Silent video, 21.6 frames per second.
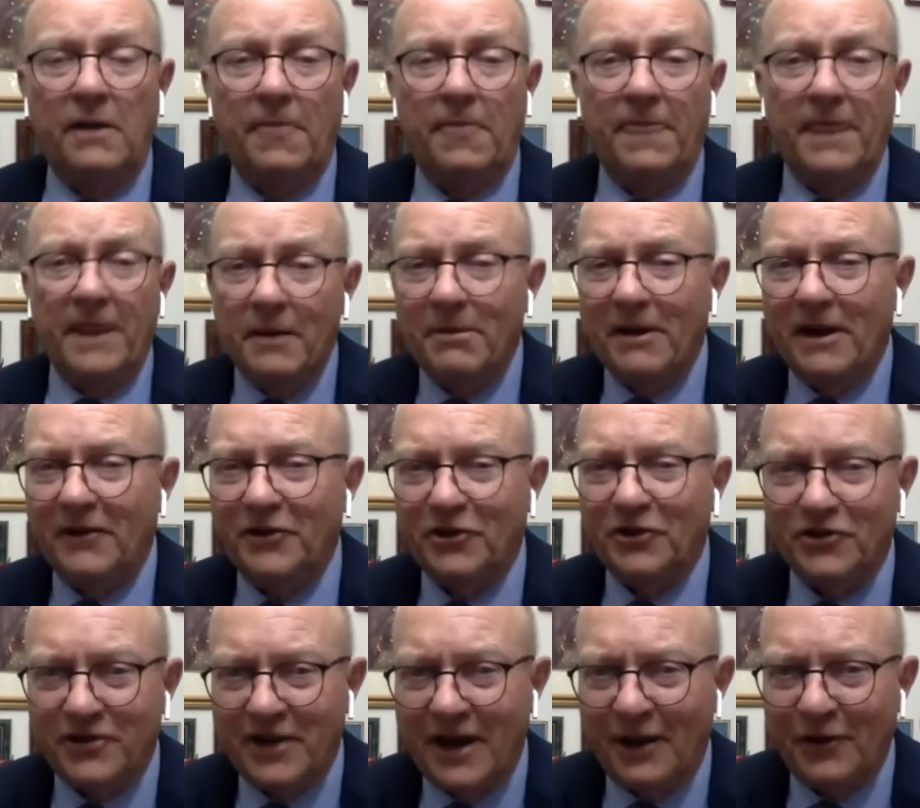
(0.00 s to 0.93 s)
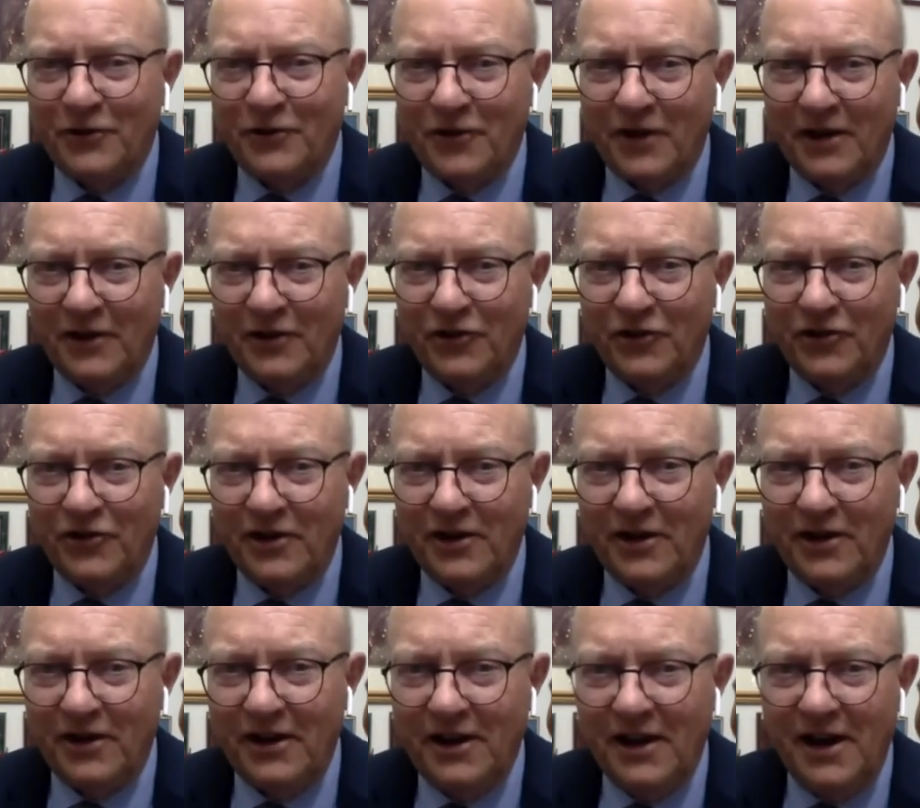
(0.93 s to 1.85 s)
Think about the South China
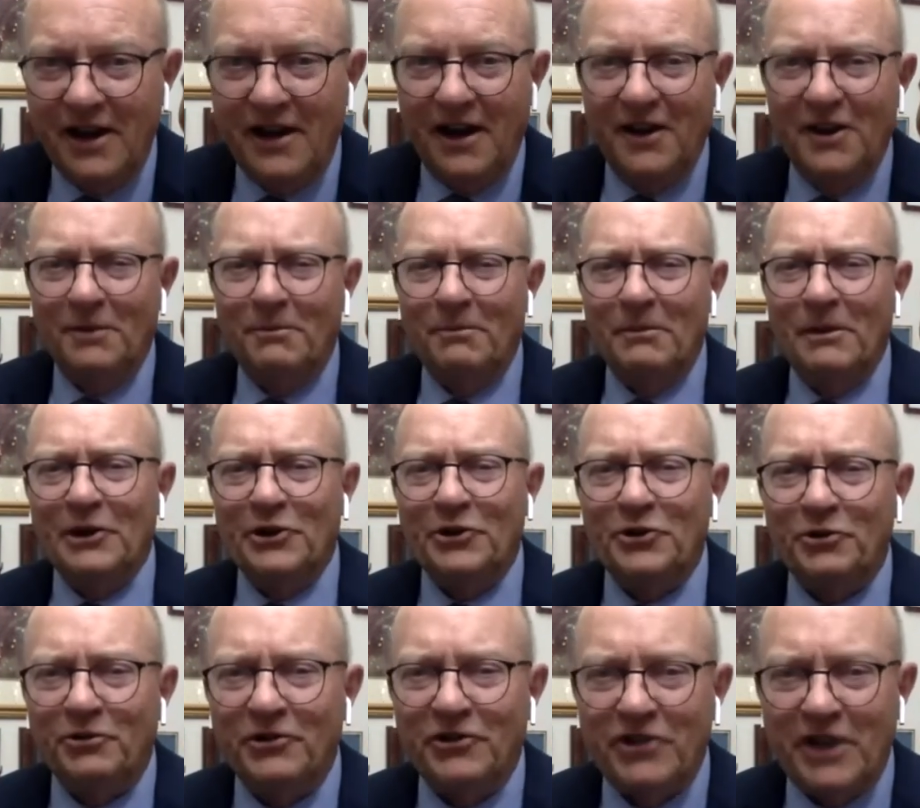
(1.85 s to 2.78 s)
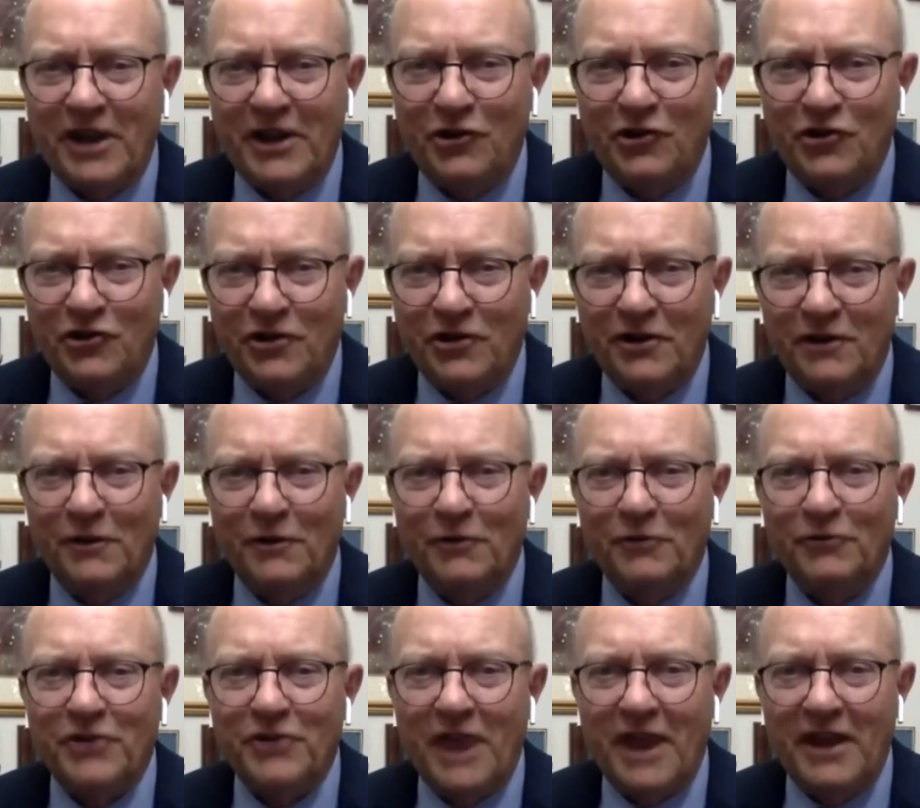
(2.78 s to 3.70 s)
Sea and the militarization of
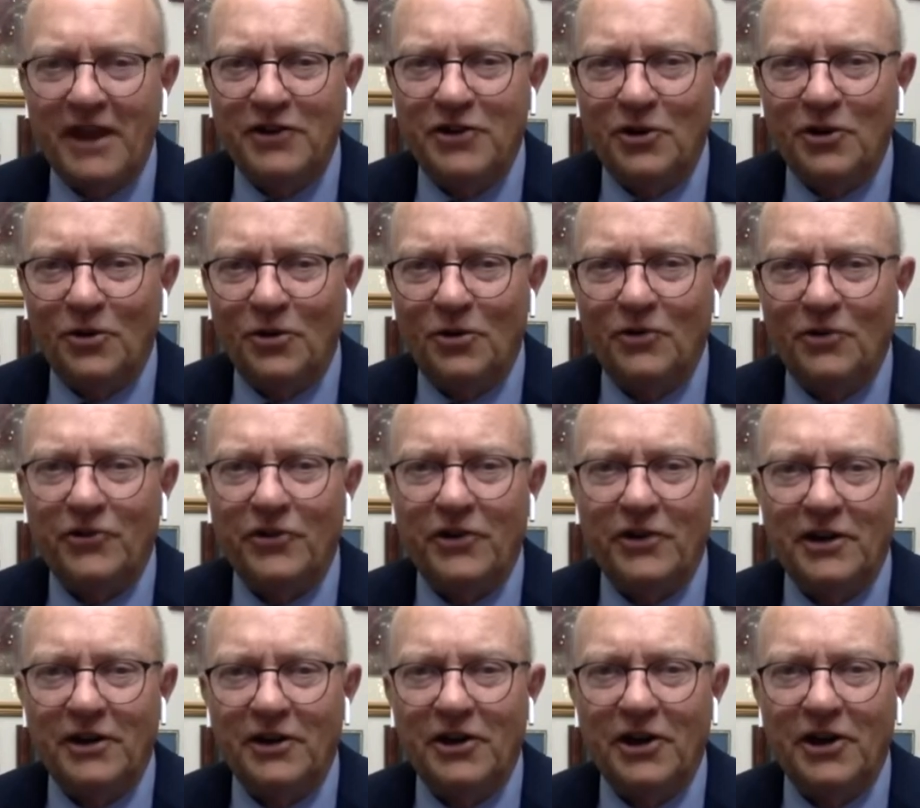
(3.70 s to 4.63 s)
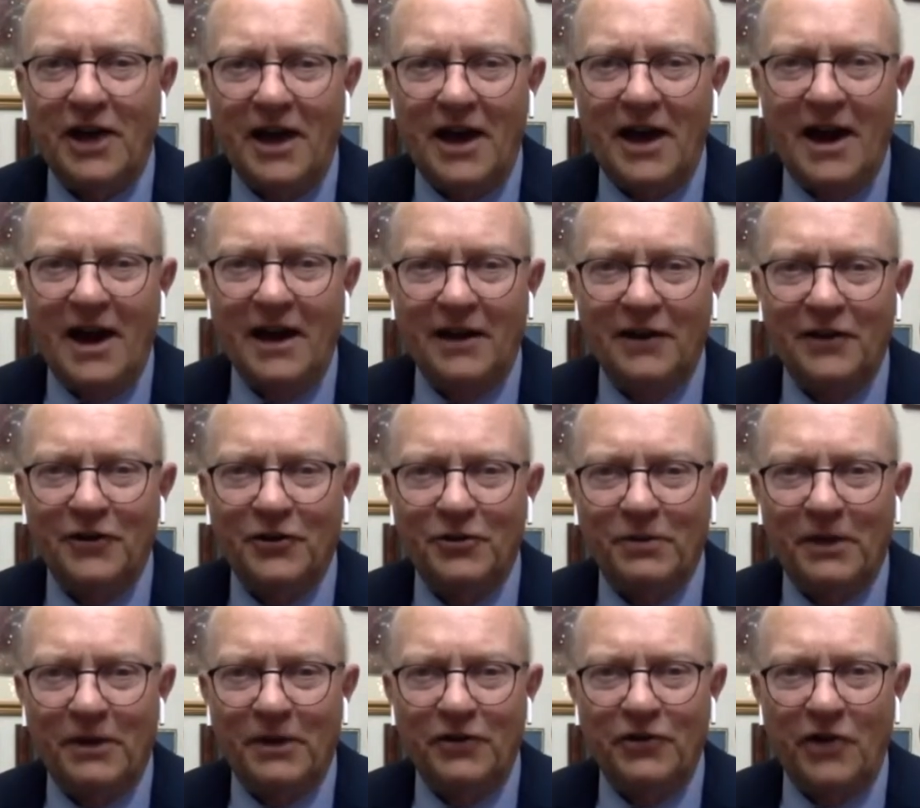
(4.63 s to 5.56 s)
those atolls and little islands
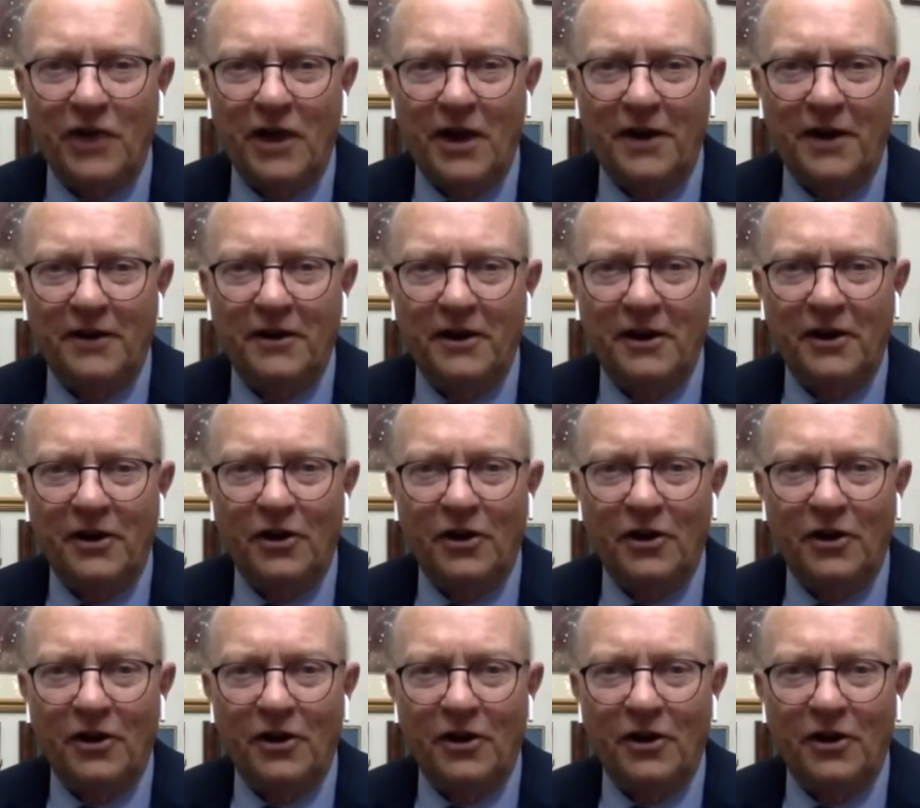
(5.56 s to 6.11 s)
by China.